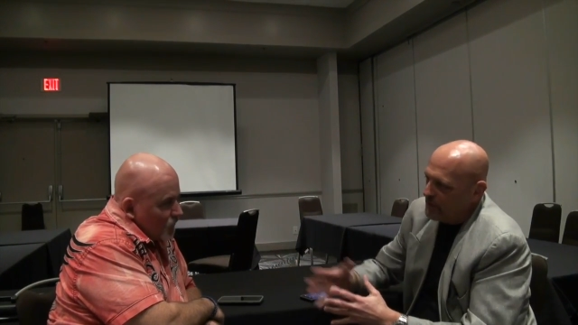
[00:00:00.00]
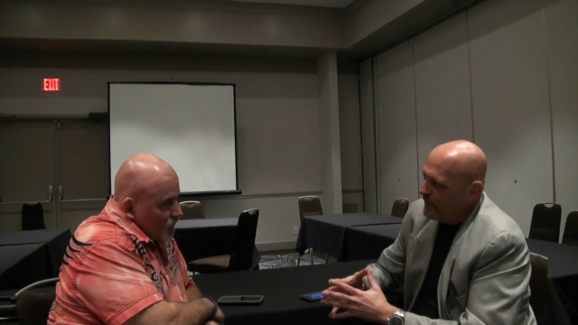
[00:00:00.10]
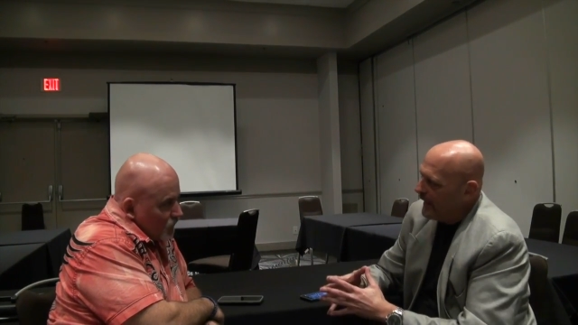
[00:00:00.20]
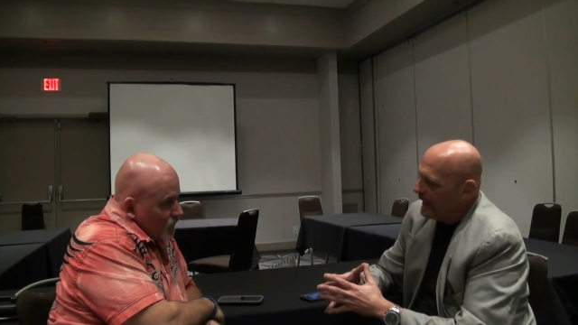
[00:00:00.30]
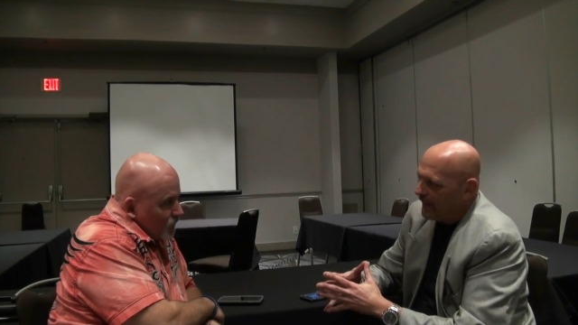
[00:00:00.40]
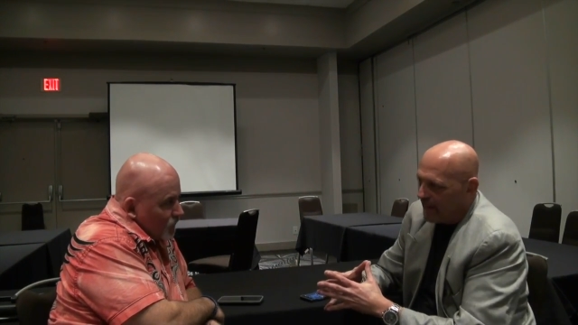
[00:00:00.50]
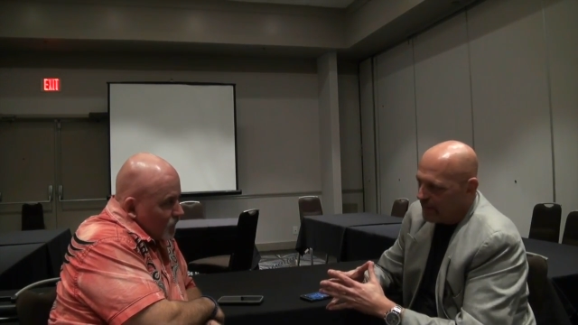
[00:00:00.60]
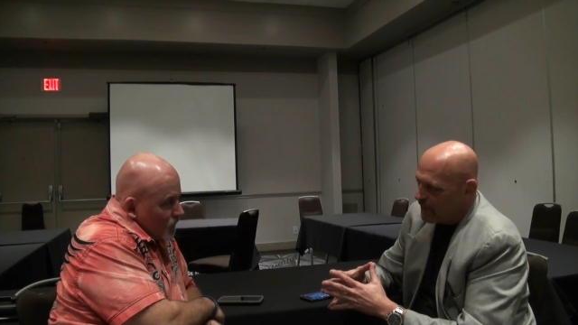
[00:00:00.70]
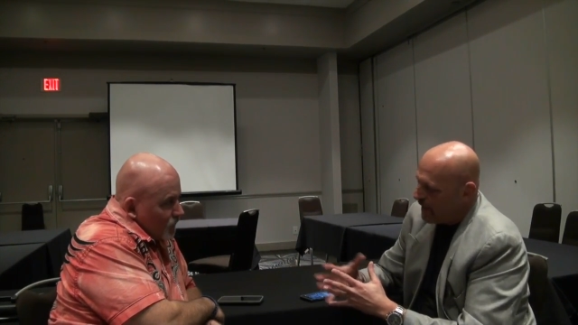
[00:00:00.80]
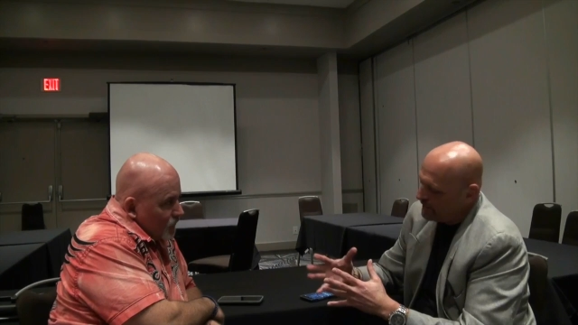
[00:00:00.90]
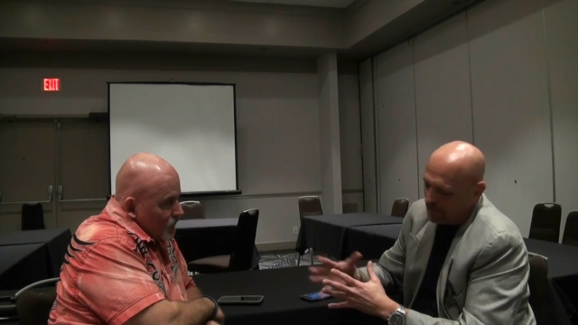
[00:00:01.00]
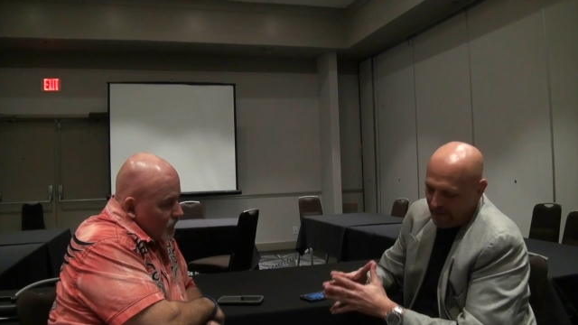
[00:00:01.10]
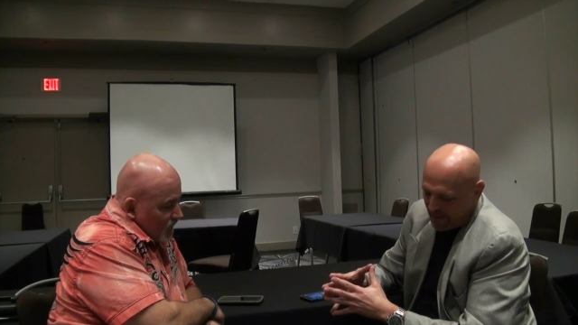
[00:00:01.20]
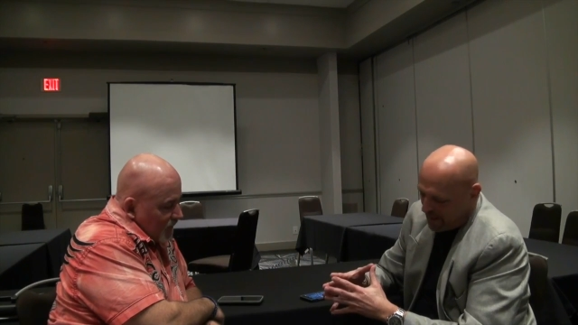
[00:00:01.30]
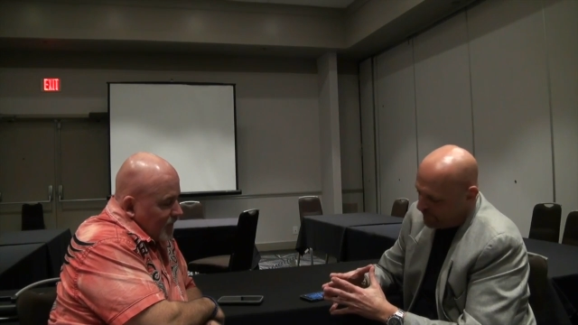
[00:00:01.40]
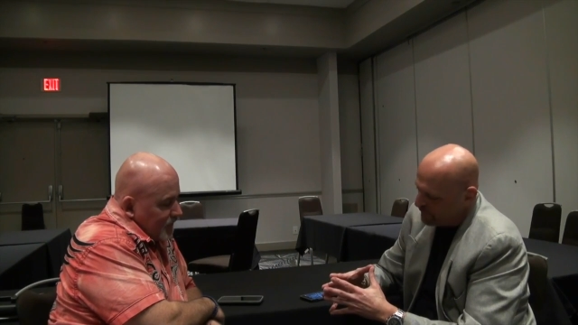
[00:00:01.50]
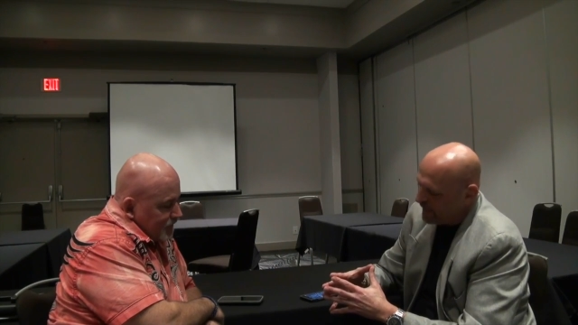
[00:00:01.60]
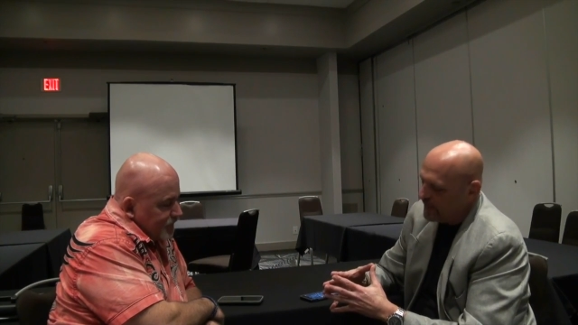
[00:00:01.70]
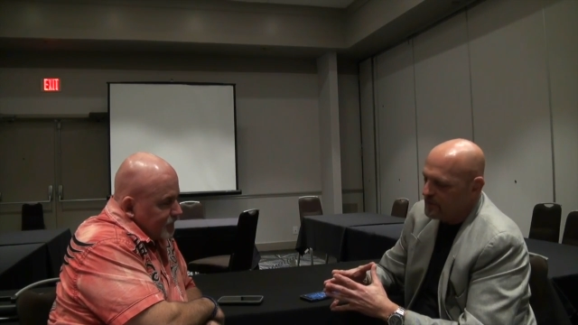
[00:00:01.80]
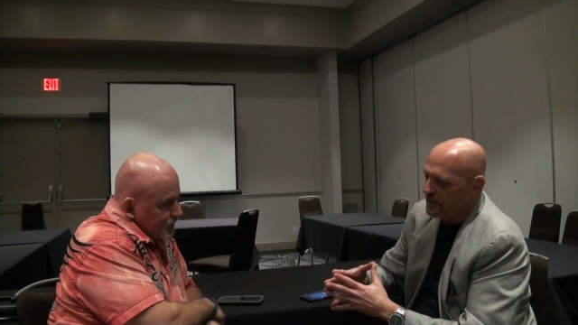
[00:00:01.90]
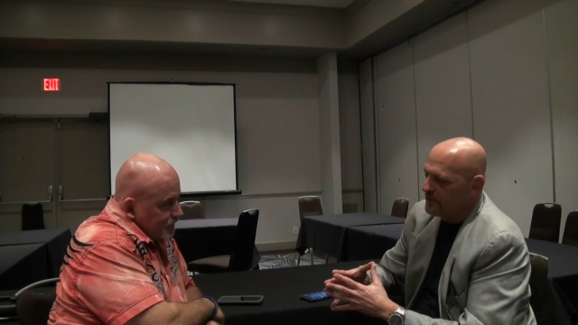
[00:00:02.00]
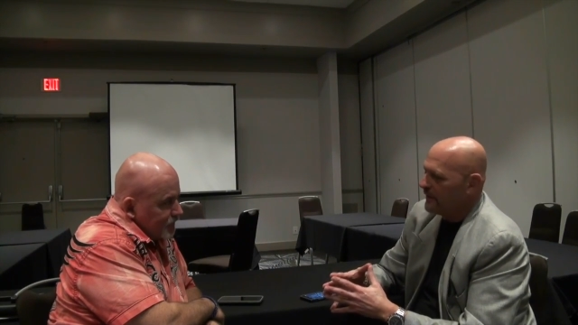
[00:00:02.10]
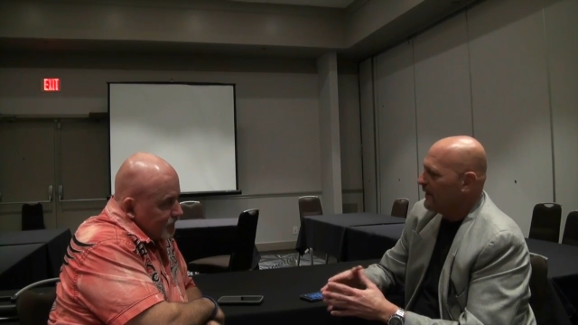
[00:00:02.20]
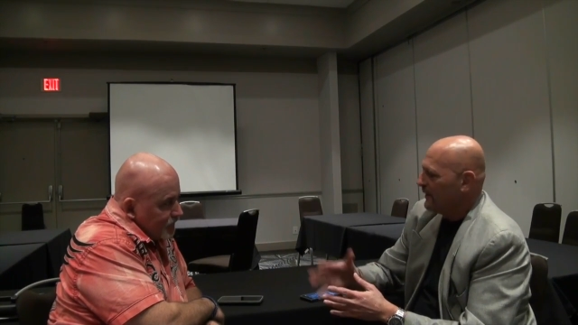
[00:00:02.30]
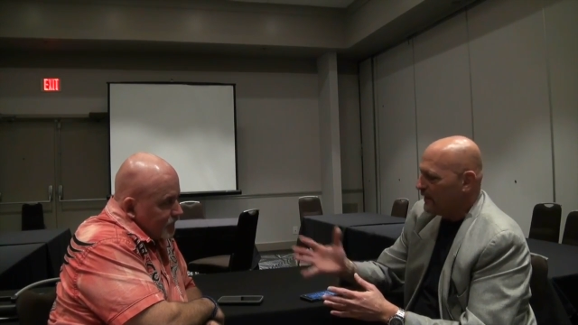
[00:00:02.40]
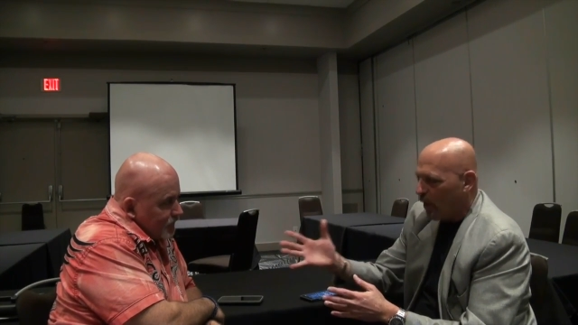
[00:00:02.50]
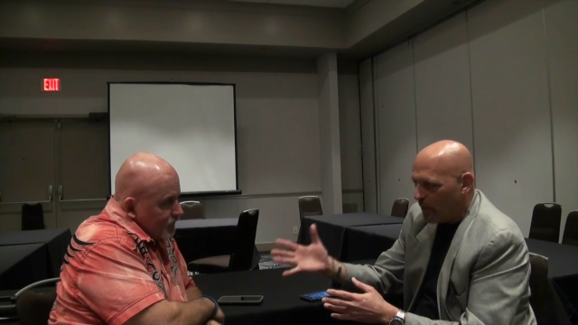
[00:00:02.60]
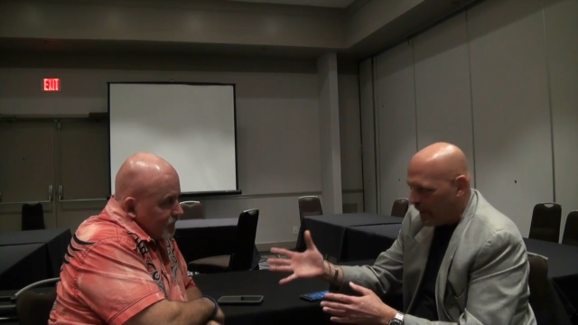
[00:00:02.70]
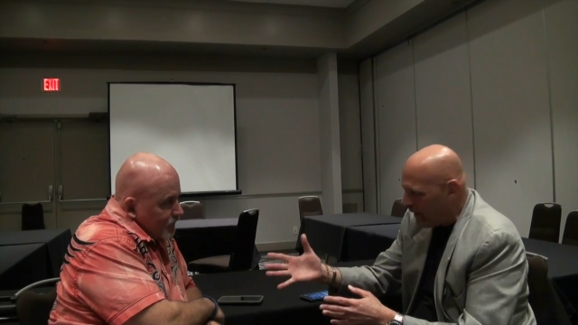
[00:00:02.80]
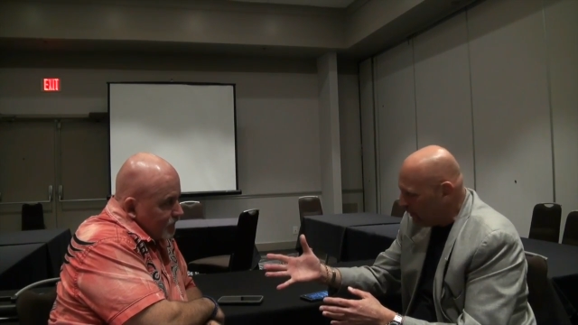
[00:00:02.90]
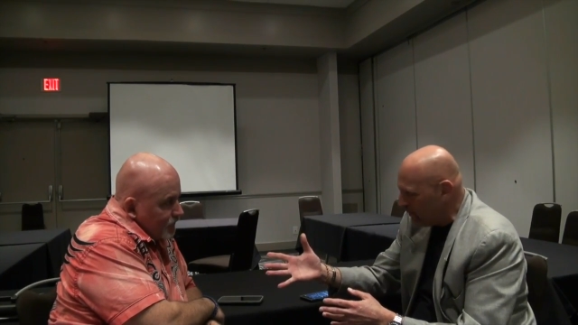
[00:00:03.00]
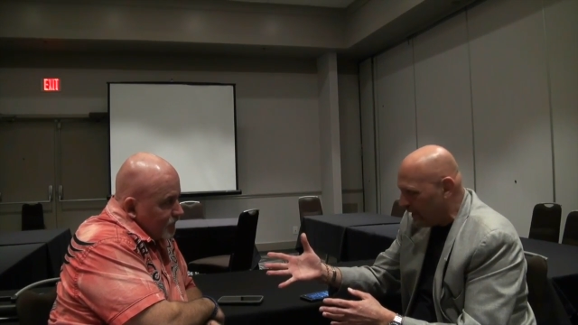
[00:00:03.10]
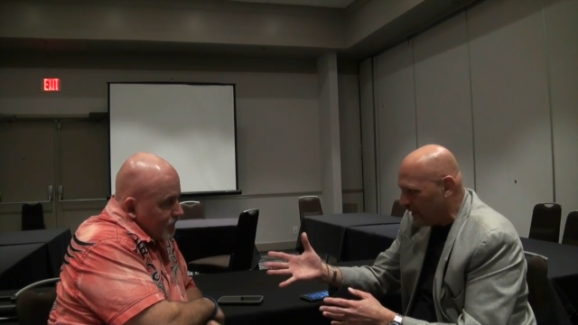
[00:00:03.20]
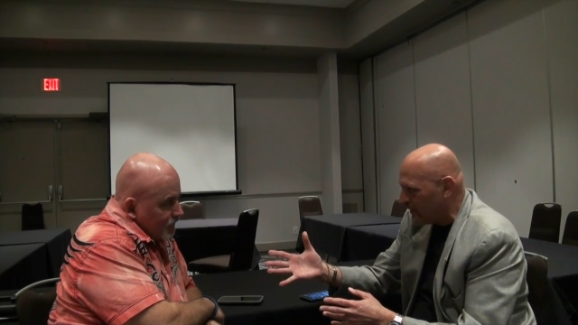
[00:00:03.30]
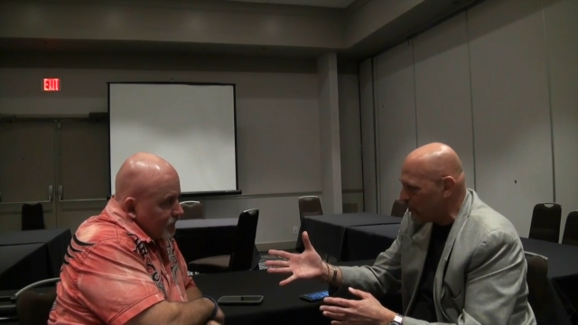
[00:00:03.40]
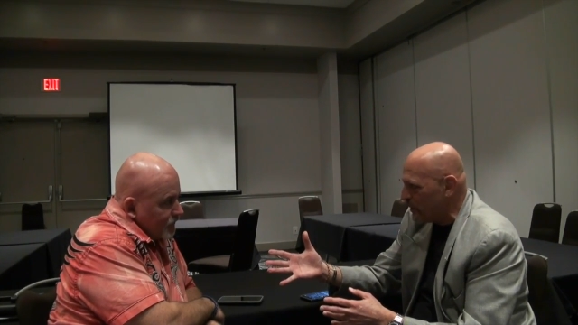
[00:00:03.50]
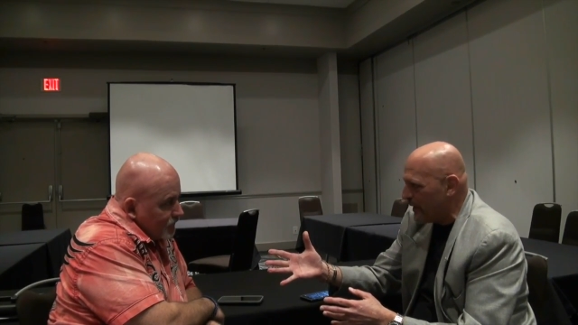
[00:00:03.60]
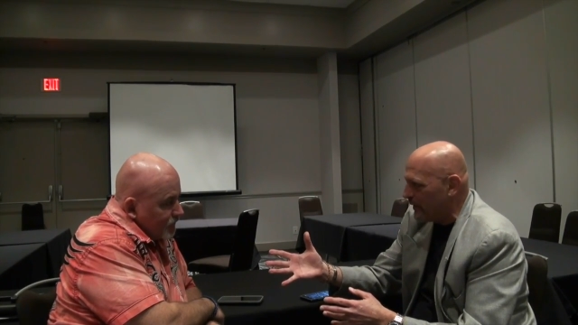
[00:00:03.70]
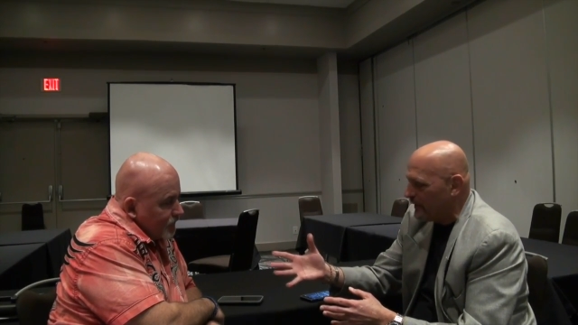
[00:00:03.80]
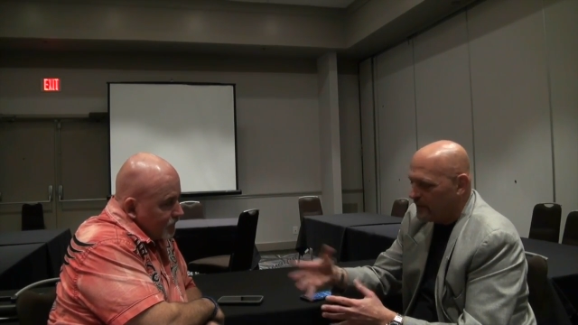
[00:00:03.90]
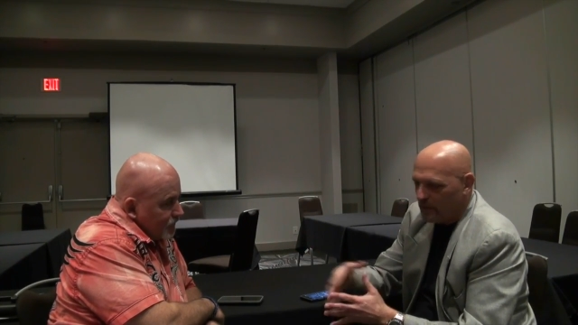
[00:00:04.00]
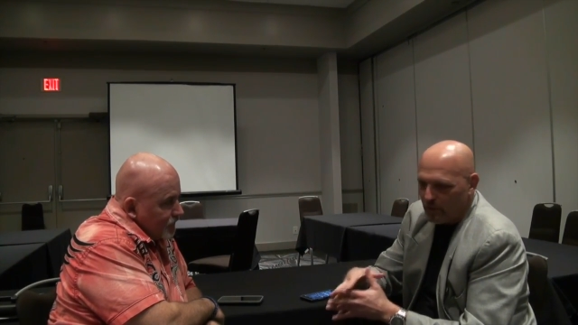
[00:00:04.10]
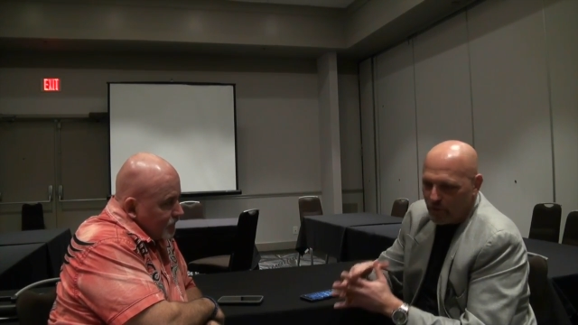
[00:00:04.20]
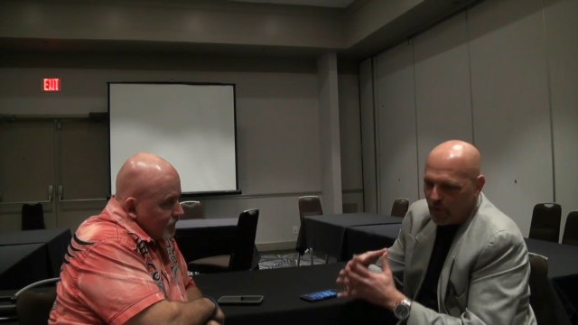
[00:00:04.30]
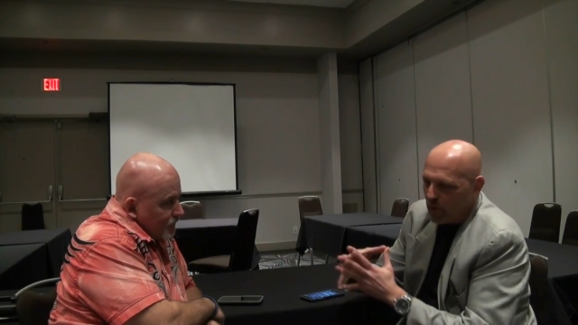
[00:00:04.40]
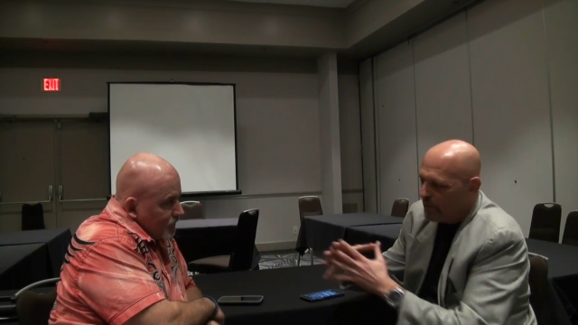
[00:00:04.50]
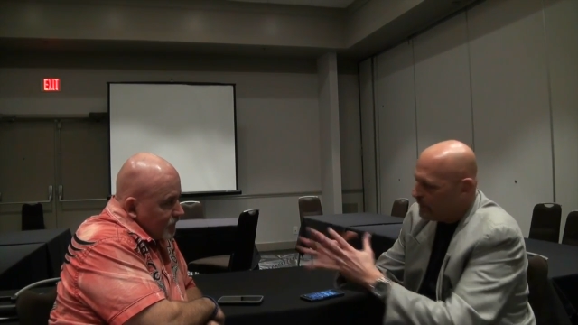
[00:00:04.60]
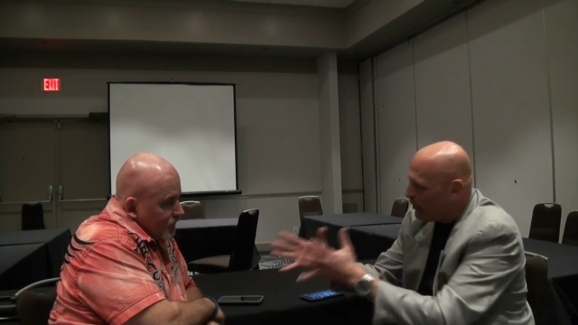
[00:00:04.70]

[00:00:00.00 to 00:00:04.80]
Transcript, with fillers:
Speaker 1: you and I had a lot of talks, a lot of conversations. Nobody knows the industry better than you. Nobody's